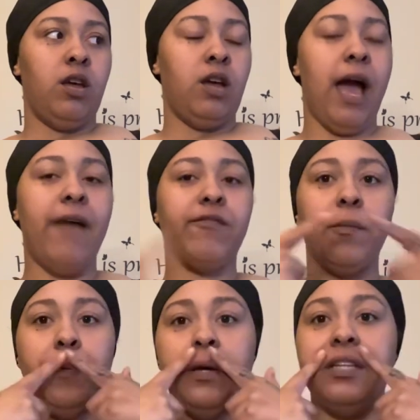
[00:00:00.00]
I have
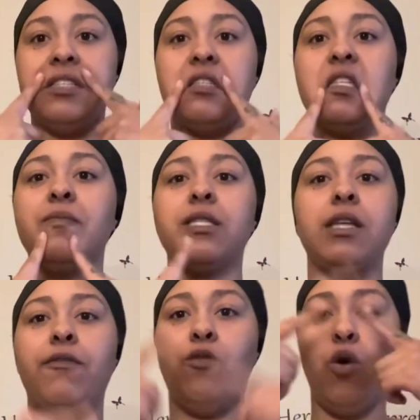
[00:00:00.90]
to put some
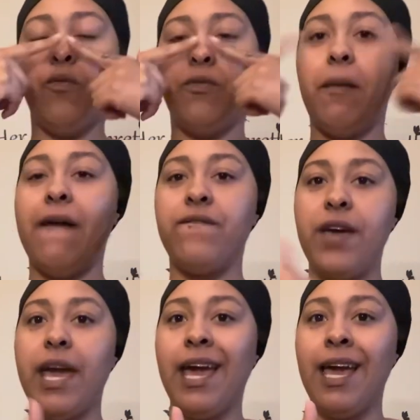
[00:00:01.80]
stuff over my
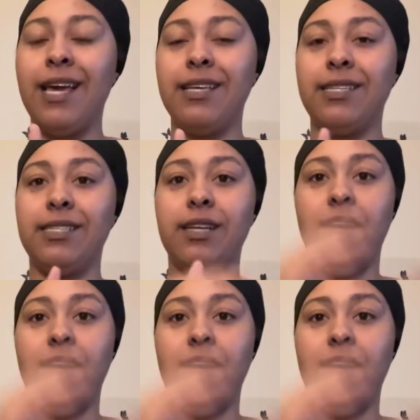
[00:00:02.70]
face.